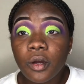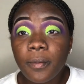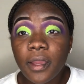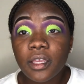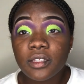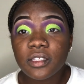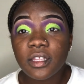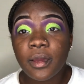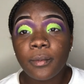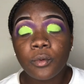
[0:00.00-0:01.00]
Back into
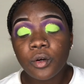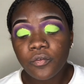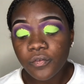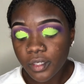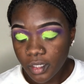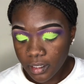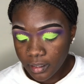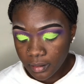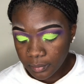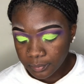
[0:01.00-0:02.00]
that Morphe
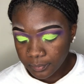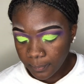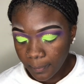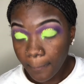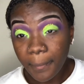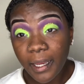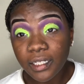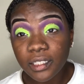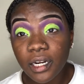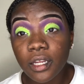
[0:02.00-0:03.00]

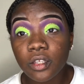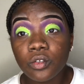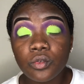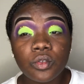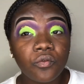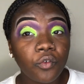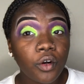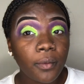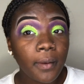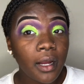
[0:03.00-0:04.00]
palette that I used
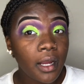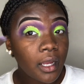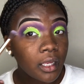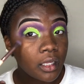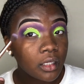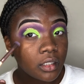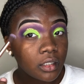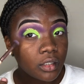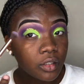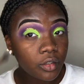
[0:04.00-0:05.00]
for my
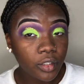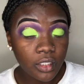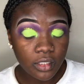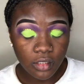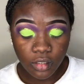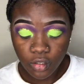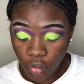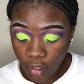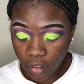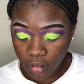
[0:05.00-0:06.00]
crease, the
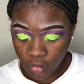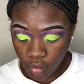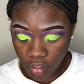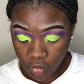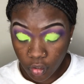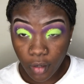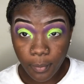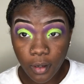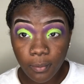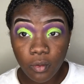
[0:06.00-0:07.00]
dark
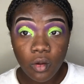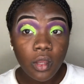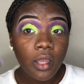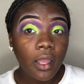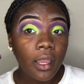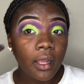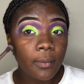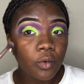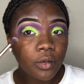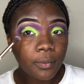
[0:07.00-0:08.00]
purple, and
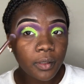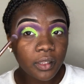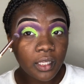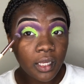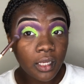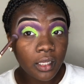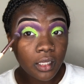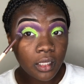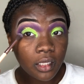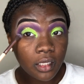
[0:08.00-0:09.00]
I'm going to put that
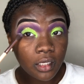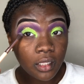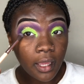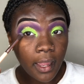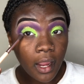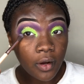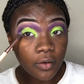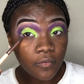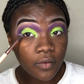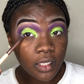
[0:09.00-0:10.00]
in the
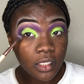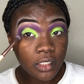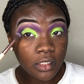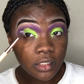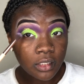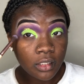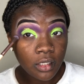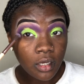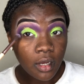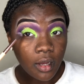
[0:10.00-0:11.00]
outer V's
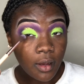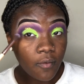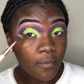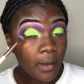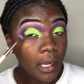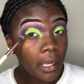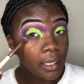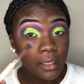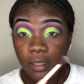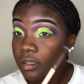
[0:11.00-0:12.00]
of
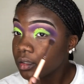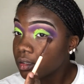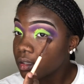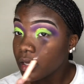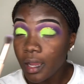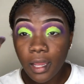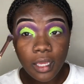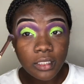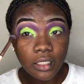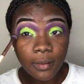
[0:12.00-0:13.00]
my
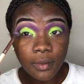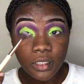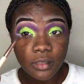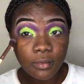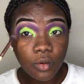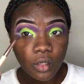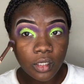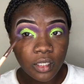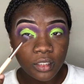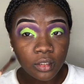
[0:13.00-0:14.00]
eyes, and I'm going to smoke
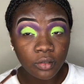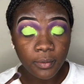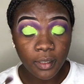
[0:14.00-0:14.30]
it in a little